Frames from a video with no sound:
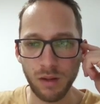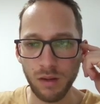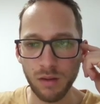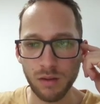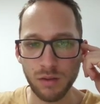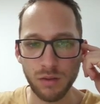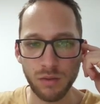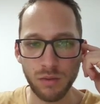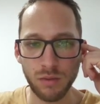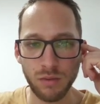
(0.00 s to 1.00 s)
the
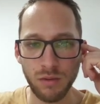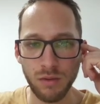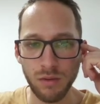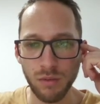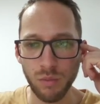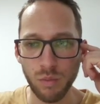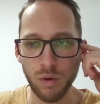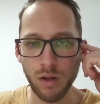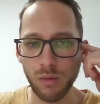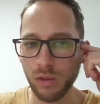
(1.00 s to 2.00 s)
2, the
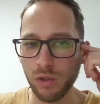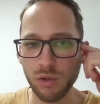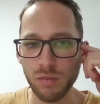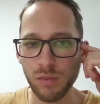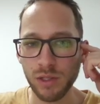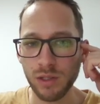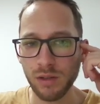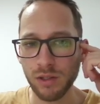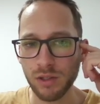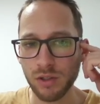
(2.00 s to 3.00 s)
1. When you use
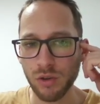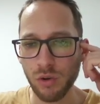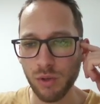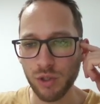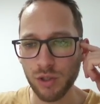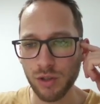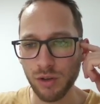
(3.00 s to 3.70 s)
pencil, it's so much easier.